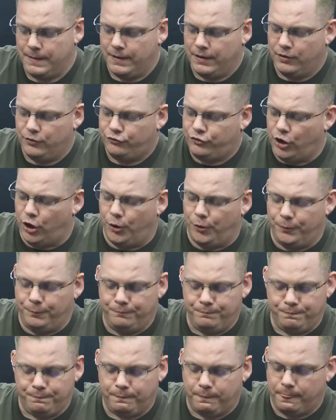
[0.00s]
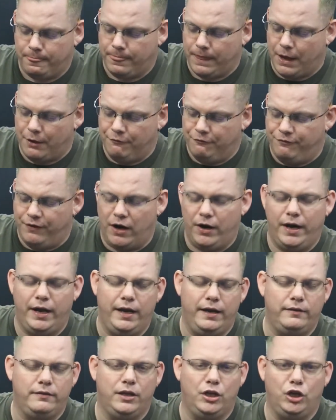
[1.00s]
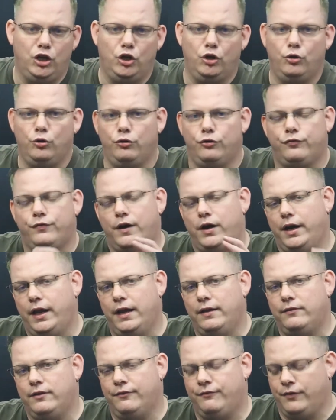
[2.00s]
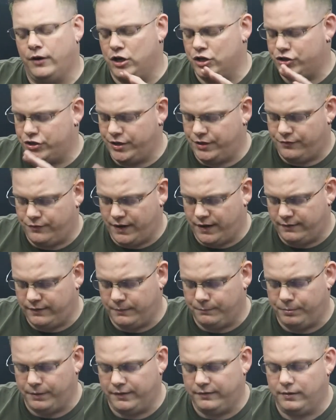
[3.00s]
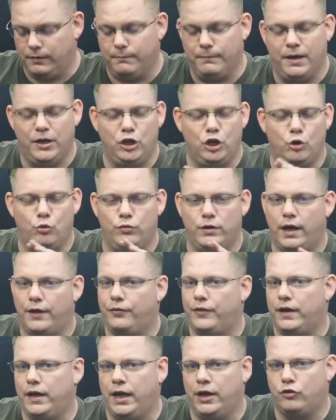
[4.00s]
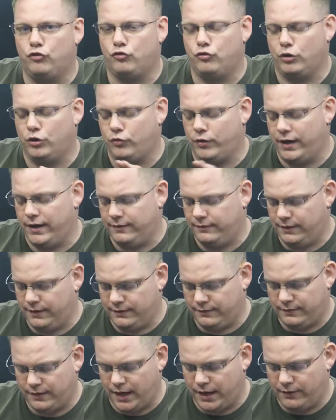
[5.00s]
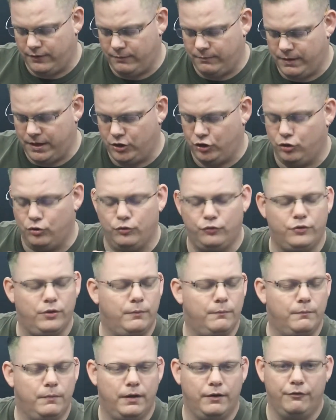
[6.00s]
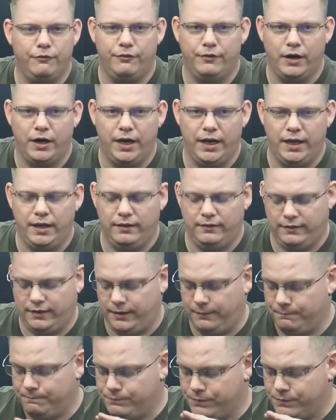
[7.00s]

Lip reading: So very easy to use, very easy functions, very simplistic menu, nothing extra crazy inside of the menus, very easy.